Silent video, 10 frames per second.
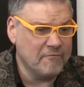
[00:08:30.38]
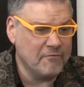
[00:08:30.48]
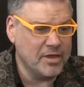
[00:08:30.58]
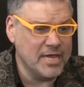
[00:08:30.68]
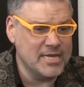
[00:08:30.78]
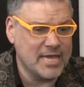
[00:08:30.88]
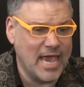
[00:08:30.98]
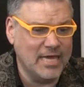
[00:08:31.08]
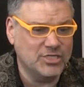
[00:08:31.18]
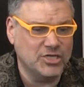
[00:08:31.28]

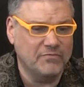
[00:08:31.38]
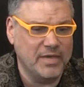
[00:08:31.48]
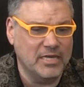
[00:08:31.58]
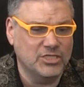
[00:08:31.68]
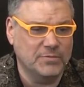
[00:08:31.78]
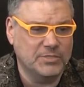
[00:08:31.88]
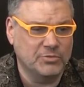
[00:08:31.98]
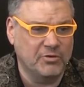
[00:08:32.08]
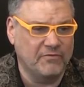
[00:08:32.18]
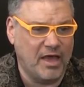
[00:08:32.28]
indication of being
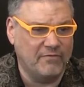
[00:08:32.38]
Egyptian